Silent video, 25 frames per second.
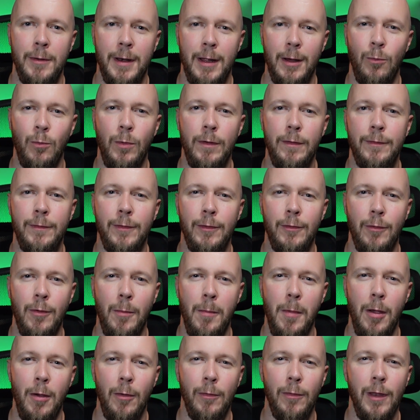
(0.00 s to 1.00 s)
Now with the
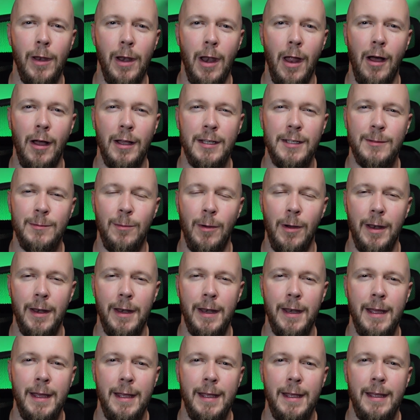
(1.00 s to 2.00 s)
remote on the last
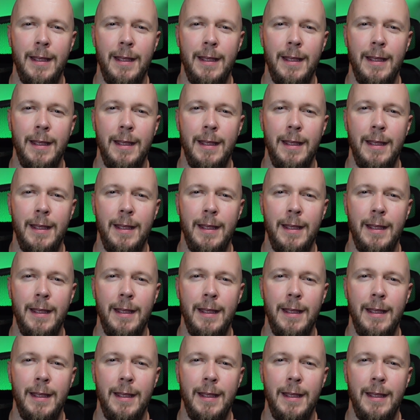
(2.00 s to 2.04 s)
one,